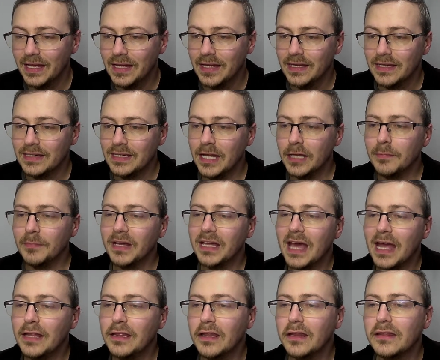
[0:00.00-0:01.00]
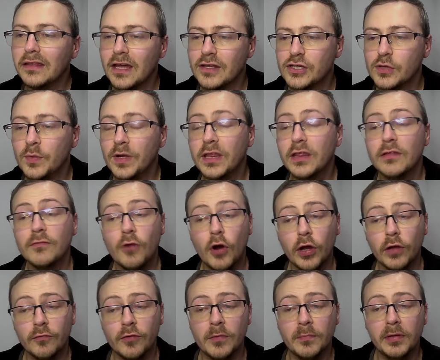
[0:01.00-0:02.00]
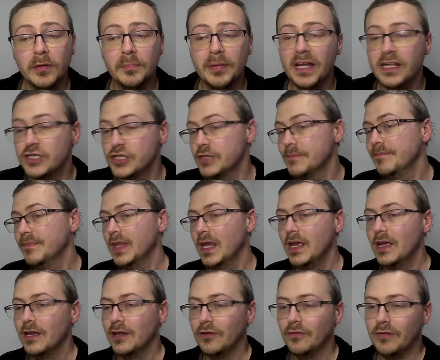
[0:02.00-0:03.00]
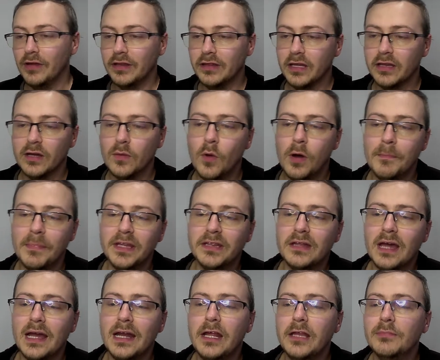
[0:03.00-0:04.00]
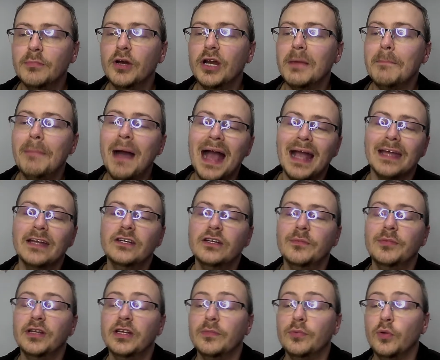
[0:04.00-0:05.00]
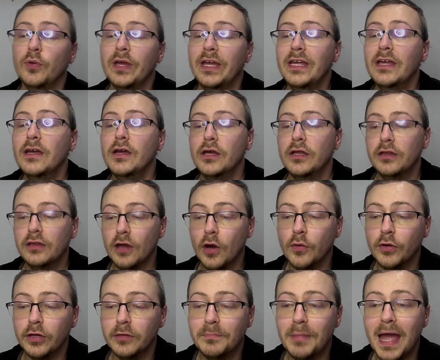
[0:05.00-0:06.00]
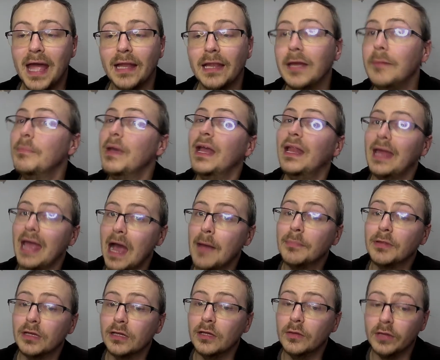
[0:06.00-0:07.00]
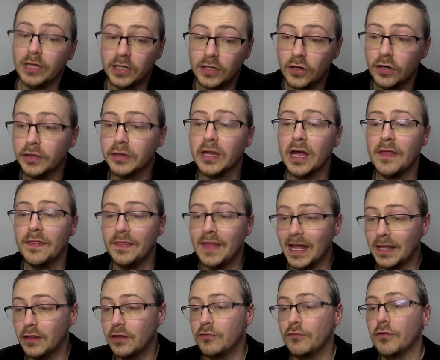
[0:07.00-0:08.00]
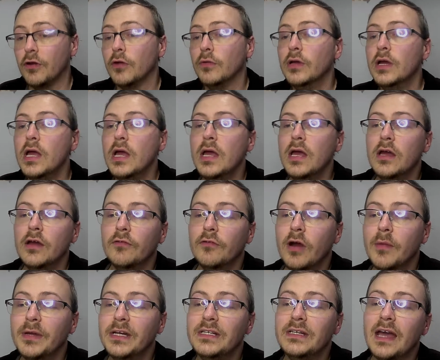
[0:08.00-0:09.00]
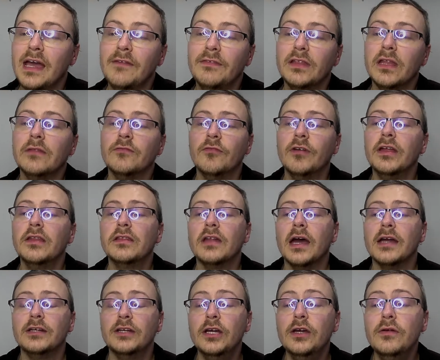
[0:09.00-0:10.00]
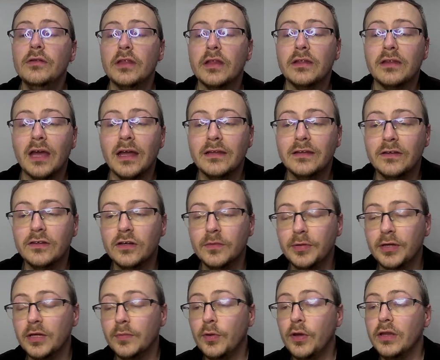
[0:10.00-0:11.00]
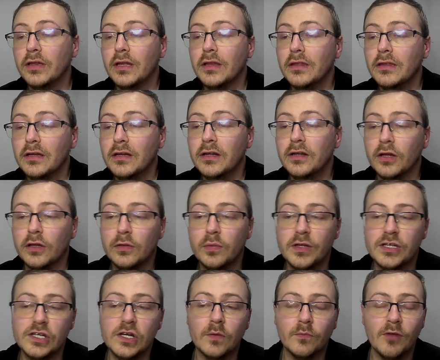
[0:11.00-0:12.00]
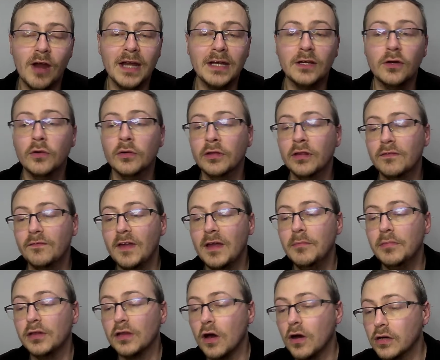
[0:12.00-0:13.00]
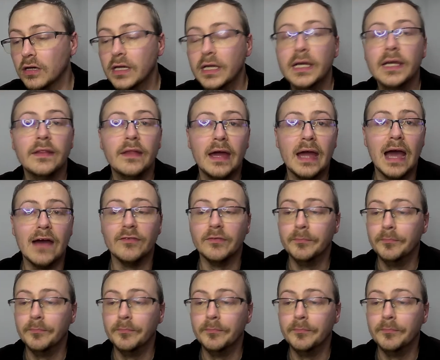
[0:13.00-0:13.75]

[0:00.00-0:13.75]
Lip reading: It's McCade says, Sasha wins the Royal Rumble pitch. Chris says, I want Mercedes Money back in WWE. So does Bayley. Bayley absolutely does. That's true. Robin Dave says, Ringside News has stated WWE's considered switching up Randy Orton's theme song. They haven't.